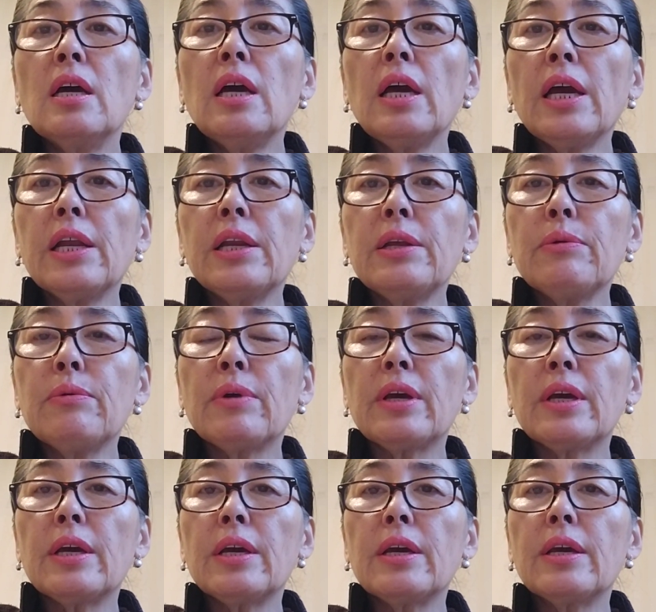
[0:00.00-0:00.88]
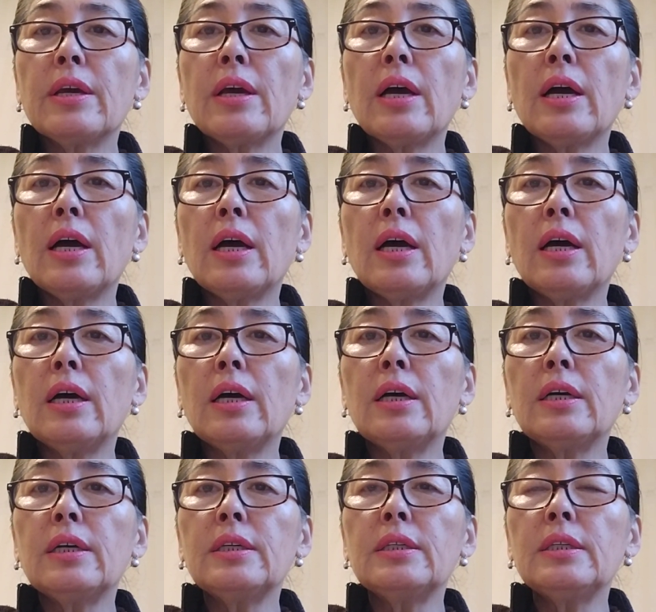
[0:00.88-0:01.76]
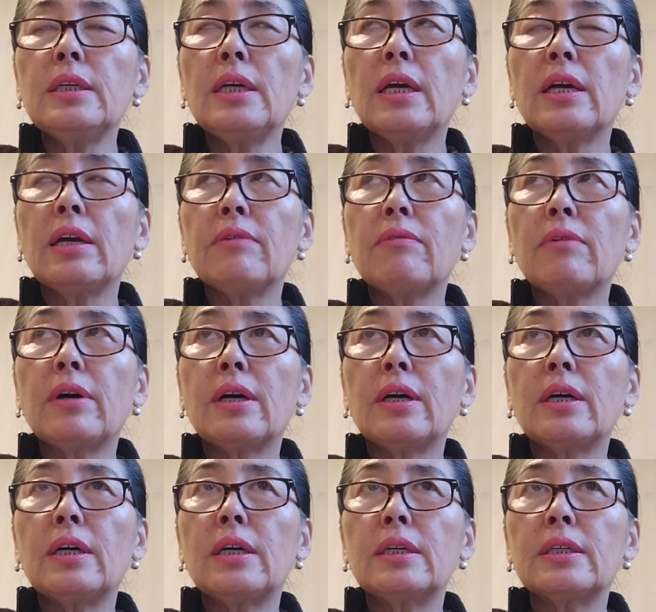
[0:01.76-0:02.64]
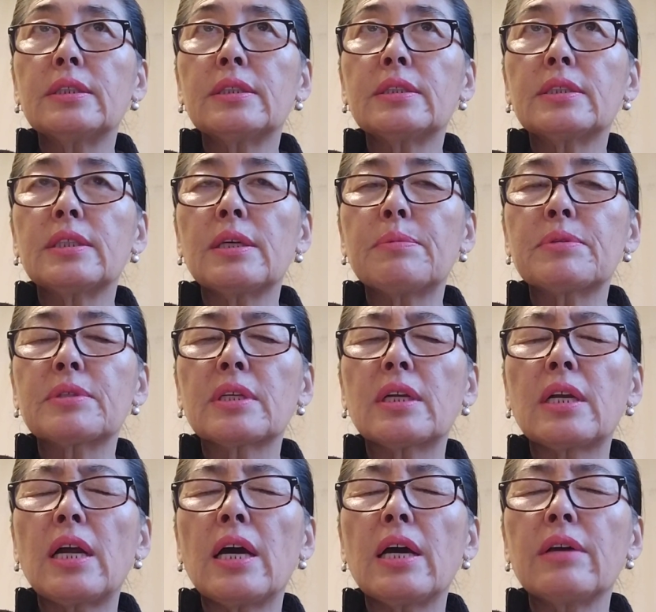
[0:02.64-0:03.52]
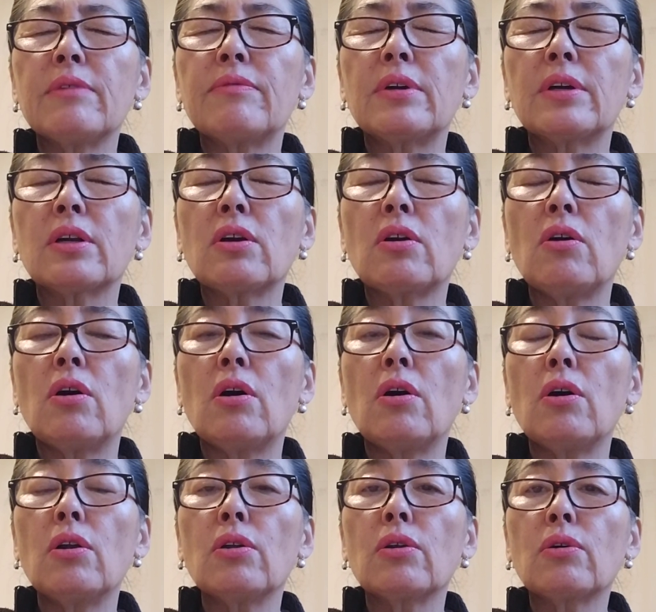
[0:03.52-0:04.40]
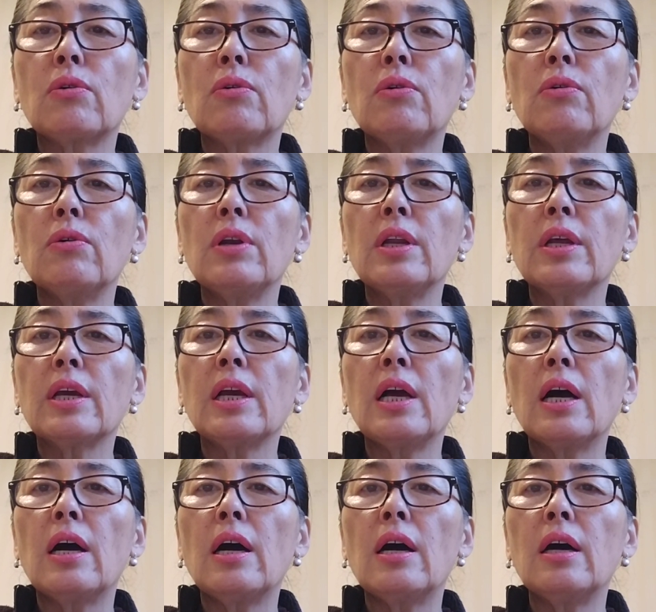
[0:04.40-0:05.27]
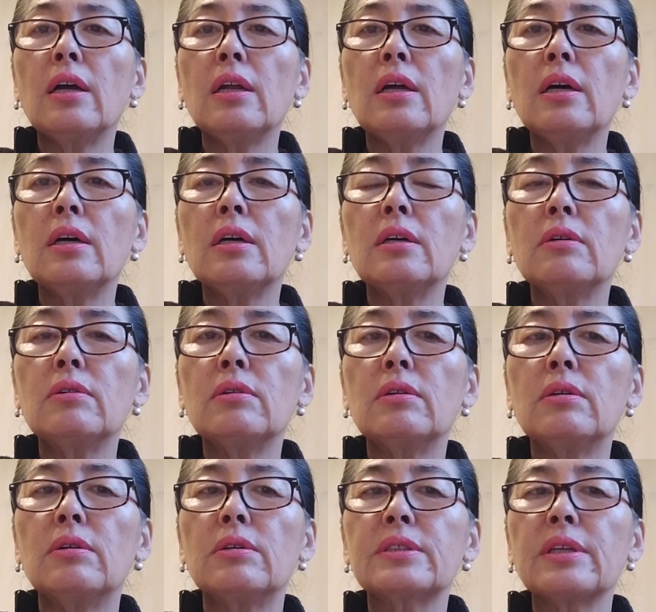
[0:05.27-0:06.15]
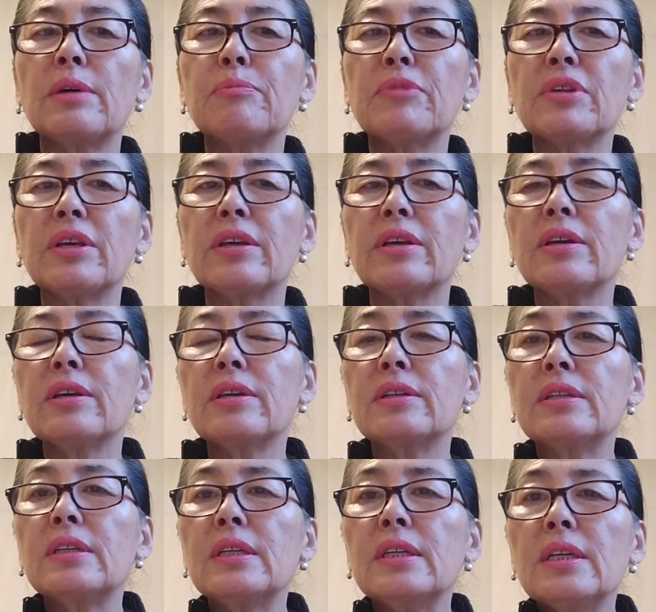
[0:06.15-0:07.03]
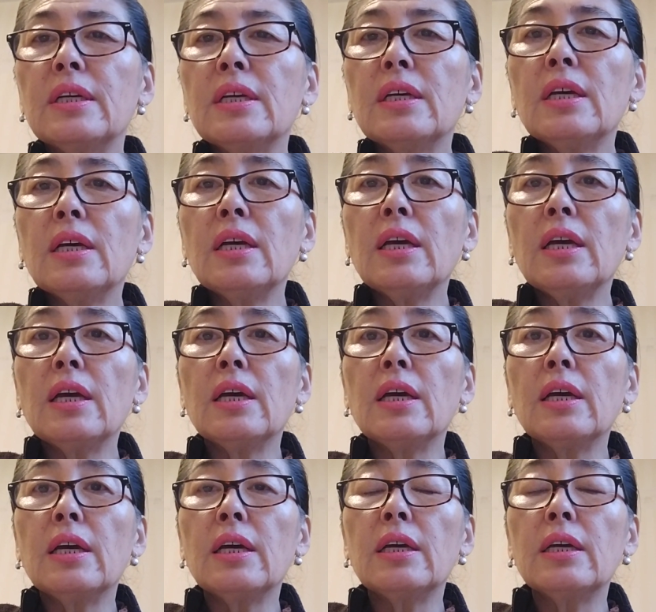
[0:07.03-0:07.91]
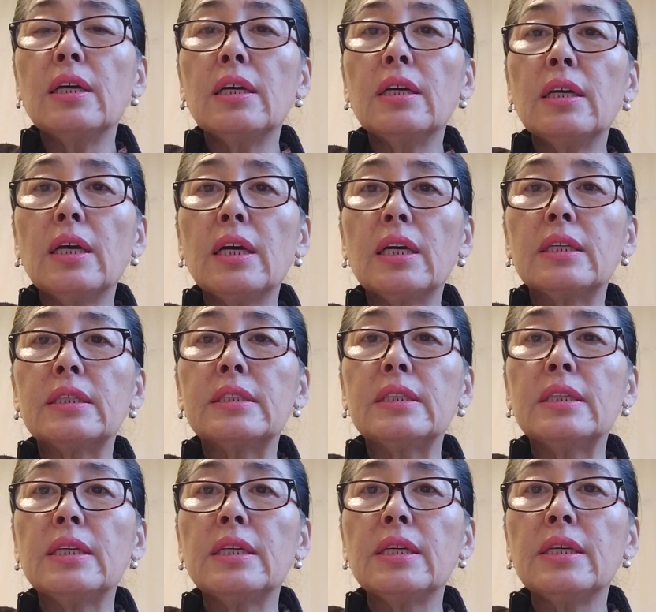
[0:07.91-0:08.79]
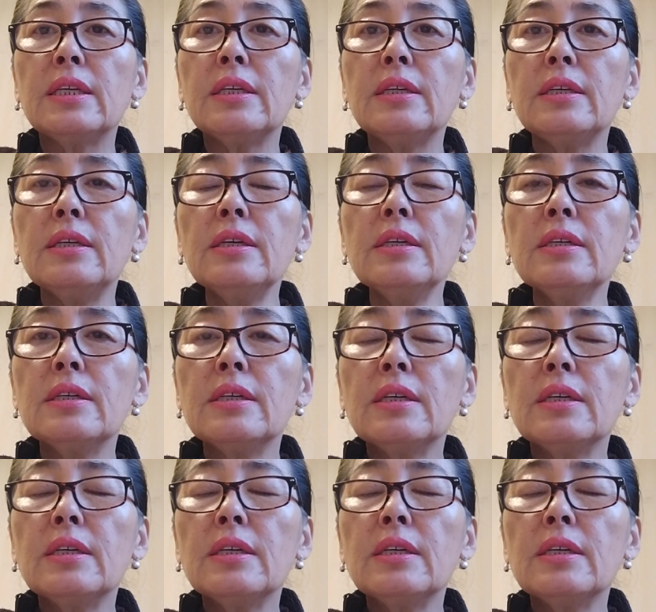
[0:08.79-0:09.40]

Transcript: Anyway, I have a subscriber called Koliga or something uh, and he